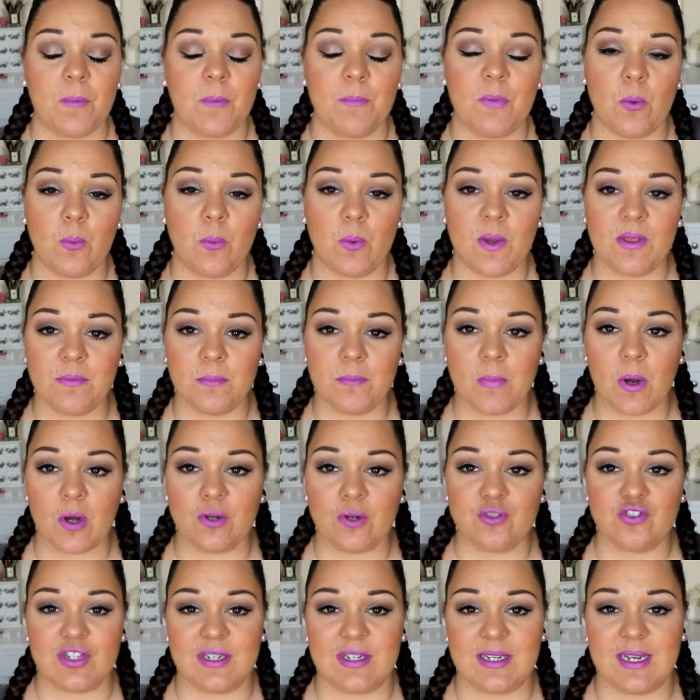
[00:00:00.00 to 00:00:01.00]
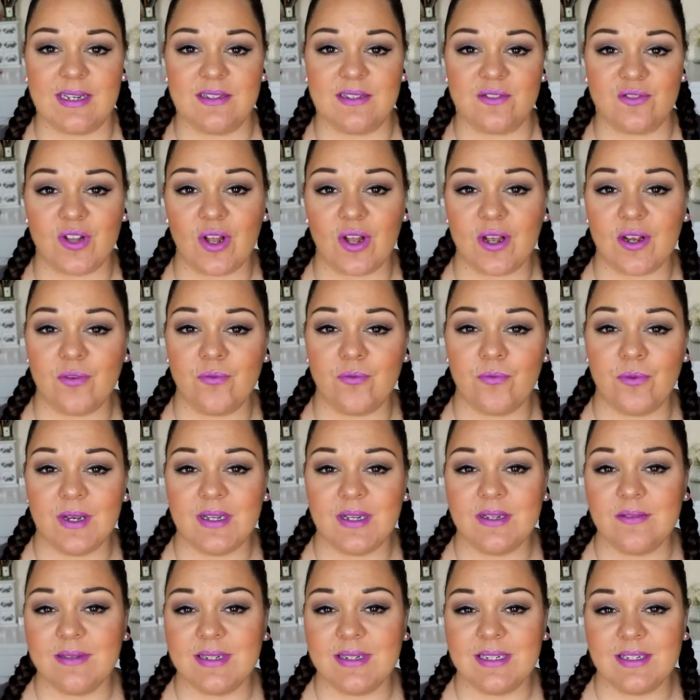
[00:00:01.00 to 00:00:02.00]
But with Margin, it's like a
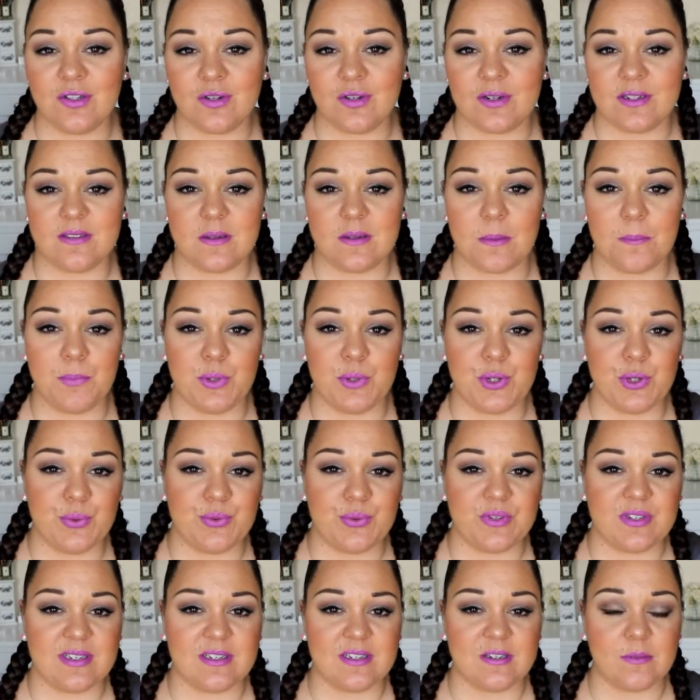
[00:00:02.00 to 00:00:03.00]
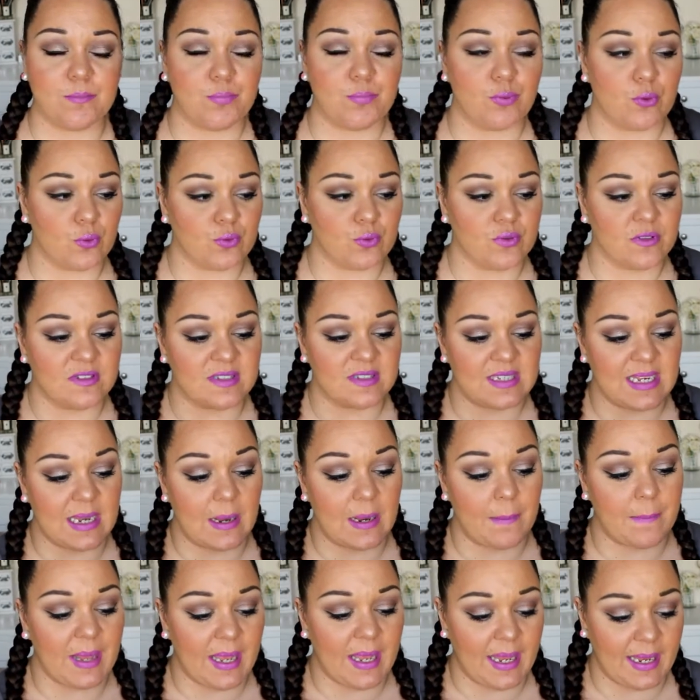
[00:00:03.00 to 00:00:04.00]
really, really nice muted
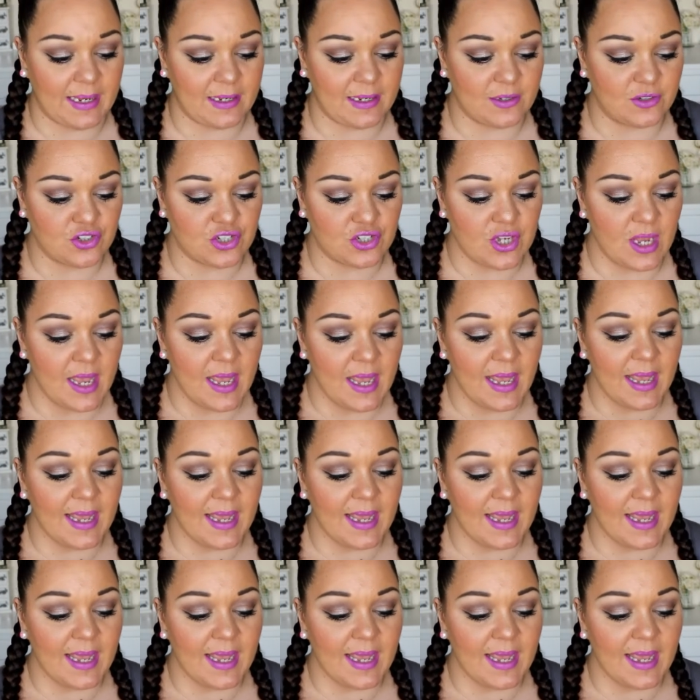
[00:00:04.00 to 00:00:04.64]
bronzy peach.